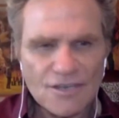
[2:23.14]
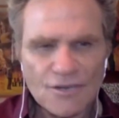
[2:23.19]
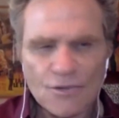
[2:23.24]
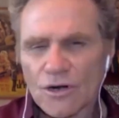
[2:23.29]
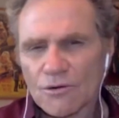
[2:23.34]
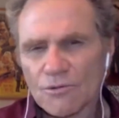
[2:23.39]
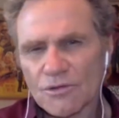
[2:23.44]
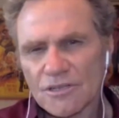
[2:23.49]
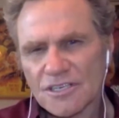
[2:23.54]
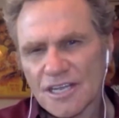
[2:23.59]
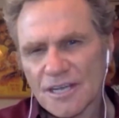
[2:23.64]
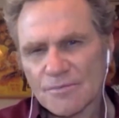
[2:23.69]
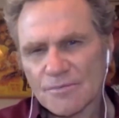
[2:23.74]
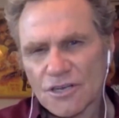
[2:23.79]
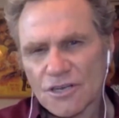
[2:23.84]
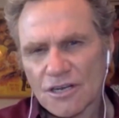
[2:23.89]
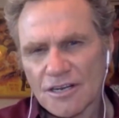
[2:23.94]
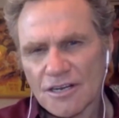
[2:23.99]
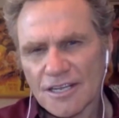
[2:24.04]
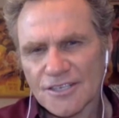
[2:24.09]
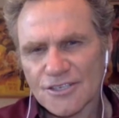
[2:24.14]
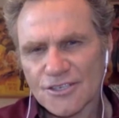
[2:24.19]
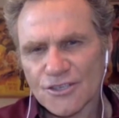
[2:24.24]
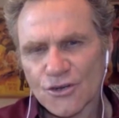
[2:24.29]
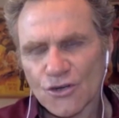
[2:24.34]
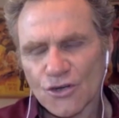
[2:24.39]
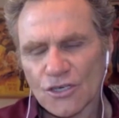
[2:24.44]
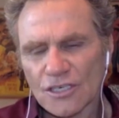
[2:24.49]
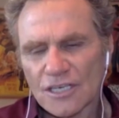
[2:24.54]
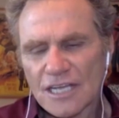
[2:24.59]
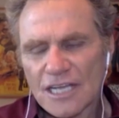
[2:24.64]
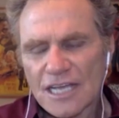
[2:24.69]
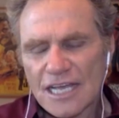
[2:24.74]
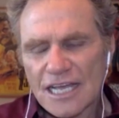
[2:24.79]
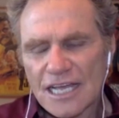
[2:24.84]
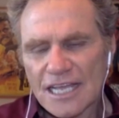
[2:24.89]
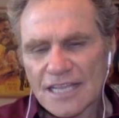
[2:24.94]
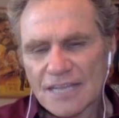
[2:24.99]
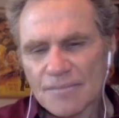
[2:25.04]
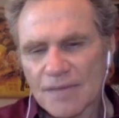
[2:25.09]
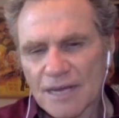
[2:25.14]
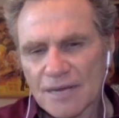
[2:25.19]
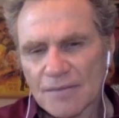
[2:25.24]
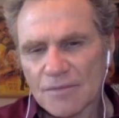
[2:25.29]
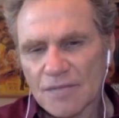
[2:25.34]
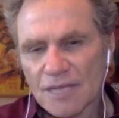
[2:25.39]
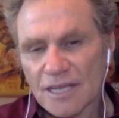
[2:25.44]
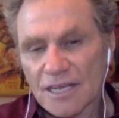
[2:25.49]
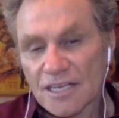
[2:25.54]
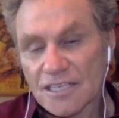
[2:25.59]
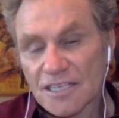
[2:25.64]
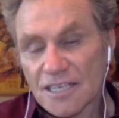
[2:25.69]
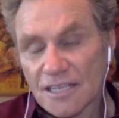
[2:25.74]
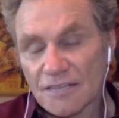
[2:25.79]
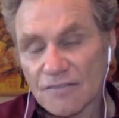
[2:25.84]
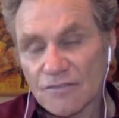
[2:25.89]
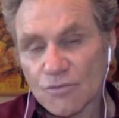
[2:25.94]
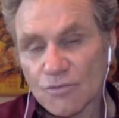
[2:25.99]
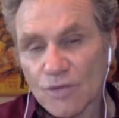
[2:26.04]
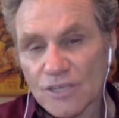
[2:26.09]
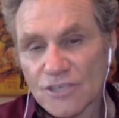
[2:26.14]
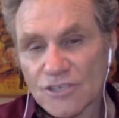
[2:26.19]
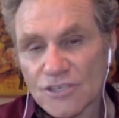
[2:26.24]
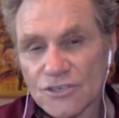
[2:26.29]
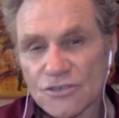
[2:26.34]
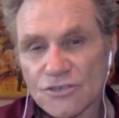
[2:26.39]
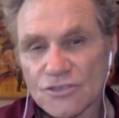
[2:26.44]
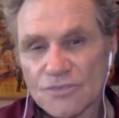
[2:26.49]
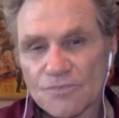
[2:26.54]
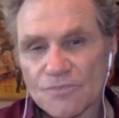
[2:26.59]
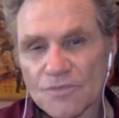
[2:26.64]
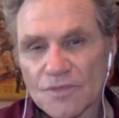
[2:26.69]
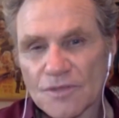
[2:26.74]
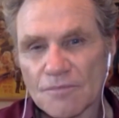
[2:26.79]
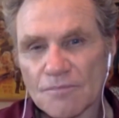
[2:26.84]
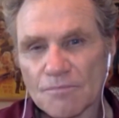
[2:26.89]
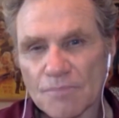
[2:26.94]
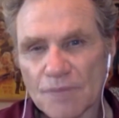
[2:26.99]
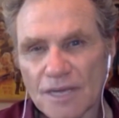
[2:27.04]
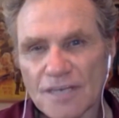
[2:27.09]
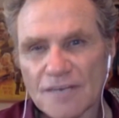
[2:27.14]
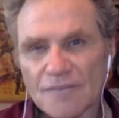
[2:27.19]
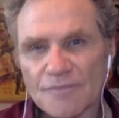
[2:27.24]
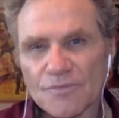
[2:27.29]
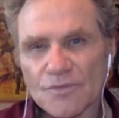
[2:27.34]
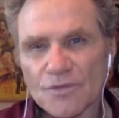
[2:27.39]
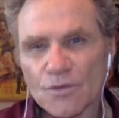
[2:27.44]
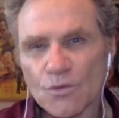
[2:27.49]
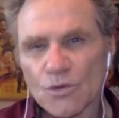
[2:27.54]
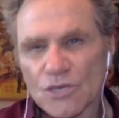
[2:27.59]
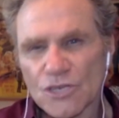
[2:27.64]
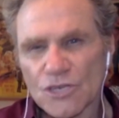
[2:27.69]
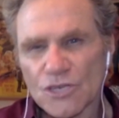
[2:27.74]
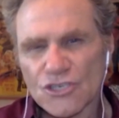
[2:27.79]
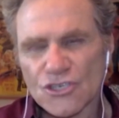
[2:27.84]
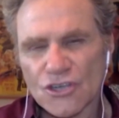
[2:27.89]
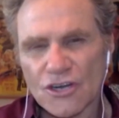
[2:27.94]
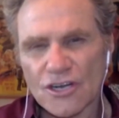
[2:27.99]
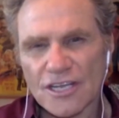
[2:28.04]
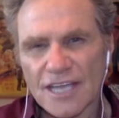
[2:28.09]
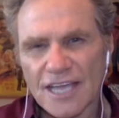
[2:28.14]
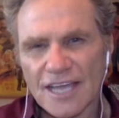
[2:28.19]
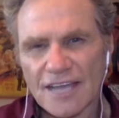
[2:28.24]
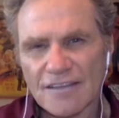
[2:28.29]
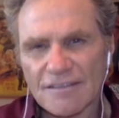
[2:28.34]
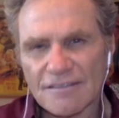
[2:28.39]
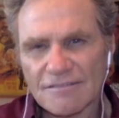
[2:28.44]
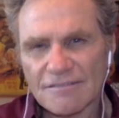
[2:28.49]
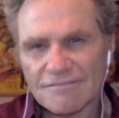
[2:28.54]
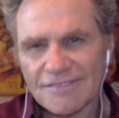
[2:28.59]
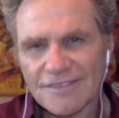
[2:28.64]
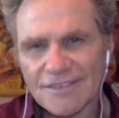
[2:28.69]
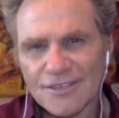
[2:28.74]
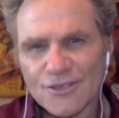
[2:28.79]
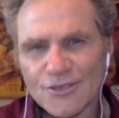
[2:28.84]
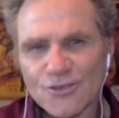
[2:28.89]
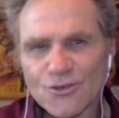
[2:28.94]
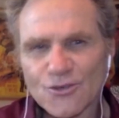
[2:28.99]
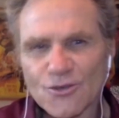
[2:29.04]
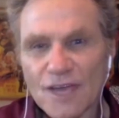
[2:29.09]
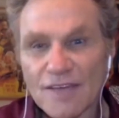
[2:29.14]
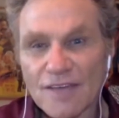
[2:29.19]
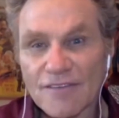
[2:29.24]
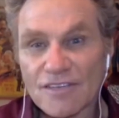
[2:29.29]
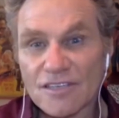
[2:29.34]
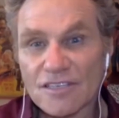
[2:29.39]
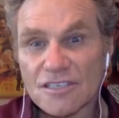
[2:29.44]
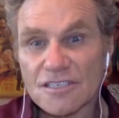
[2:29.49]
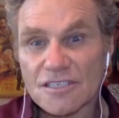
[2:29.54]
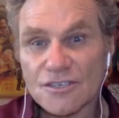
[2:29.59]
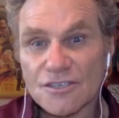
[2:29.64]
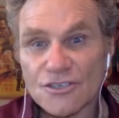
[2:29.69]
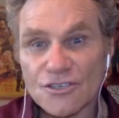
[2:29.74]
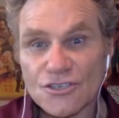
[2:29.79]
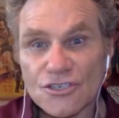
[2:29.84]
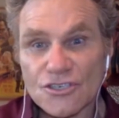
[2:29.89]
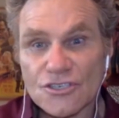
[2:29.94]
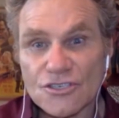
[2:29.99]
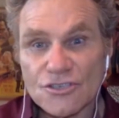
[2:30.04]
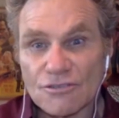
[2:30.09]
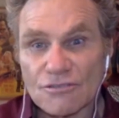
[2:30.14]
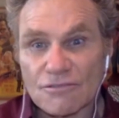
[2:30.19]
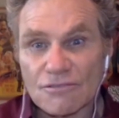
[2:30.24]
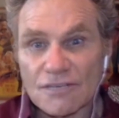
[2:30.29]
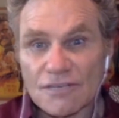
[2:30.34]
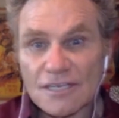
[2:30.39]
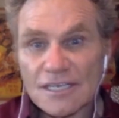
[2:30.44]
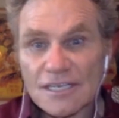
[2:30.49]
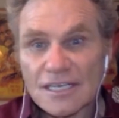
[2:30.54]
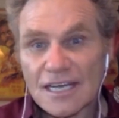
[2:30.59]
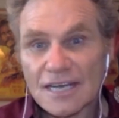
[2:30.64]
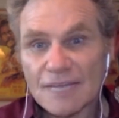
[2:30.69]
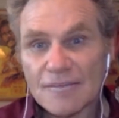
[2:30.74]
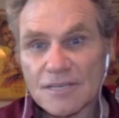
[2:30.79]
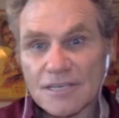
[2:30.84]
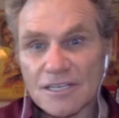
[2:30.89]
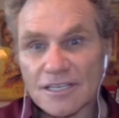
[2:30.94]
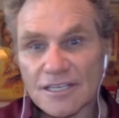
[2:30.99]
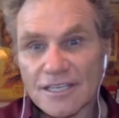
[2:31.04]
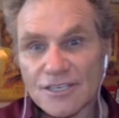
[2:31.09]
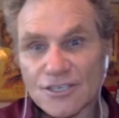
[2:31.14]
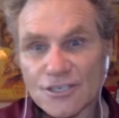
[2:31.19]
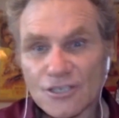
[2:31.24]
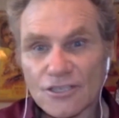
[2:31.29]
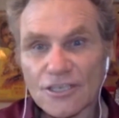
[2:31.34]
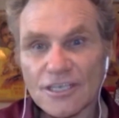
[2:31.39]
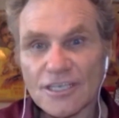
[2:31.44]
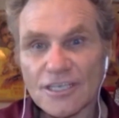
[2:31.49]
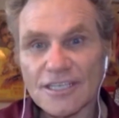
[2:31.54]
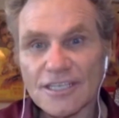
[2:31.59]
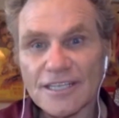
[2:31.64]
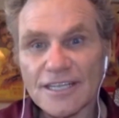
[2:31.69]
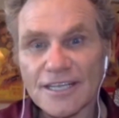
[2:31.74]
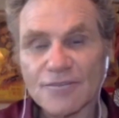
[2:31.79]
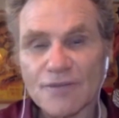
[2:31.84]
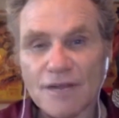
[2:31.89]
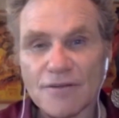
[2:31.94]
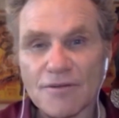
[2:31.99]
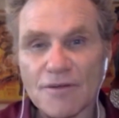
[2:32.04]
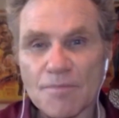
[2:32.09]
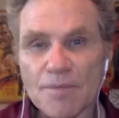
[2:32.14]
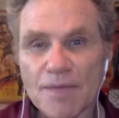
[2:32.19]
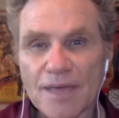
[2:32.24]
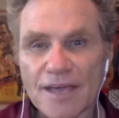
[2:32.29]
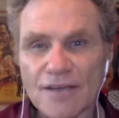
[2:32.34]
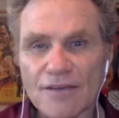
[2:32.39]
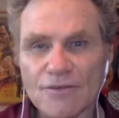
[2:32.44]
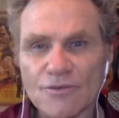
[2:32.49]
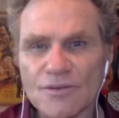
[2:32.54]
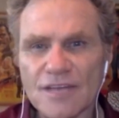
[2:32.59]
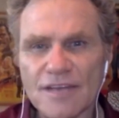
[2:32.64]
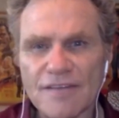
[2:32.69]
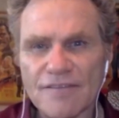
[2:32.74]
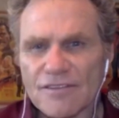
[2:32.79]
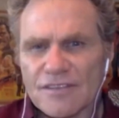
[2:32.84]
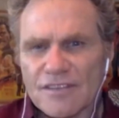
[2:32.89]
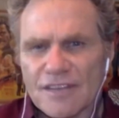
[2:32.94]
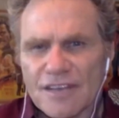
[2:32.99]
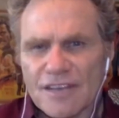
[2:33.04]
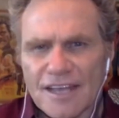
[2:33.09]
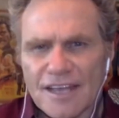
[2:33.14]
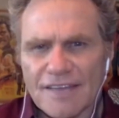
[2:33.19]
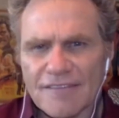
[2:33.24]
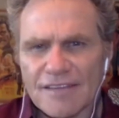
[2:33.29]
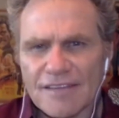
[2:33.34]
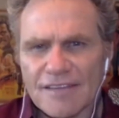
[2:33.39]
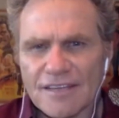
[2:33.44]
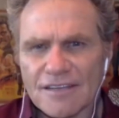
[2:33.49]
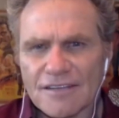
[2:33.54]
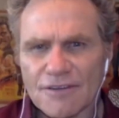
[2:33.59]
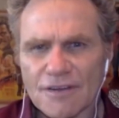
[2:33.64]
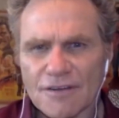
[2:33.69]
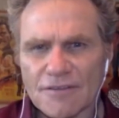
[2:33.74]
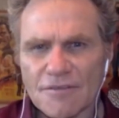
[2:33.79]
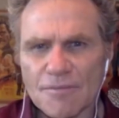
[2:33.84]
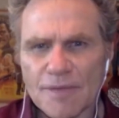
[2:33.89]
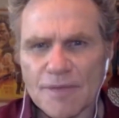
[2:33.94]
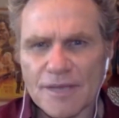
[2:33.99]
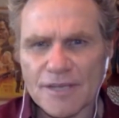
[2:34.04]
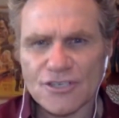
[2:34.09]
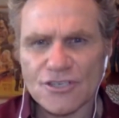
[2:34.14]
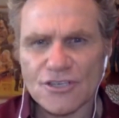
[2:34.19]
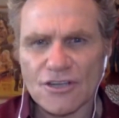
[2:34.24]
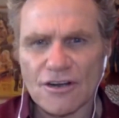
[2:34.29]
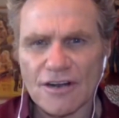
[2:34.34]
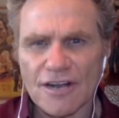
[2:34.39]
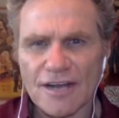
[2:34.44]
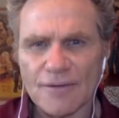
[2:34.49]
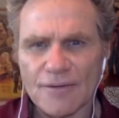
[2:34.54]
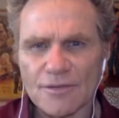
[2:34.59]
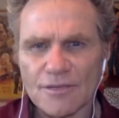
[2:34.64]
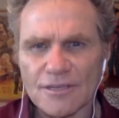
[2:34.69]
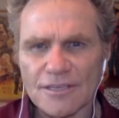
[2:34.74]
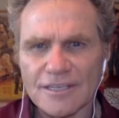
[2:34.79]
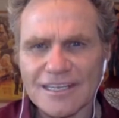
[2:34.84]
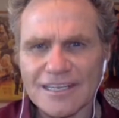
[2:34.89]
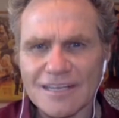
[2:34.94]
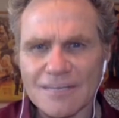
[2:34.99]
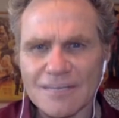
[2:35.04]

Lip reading: you know, work with James Arness and all. And the bottom line is I loved Westerns. But when you're starting out, you do heavies. You just do. Right. I mean, unless you're looking like Gregory Peck, who never did a heavy. Gregory Peck started out with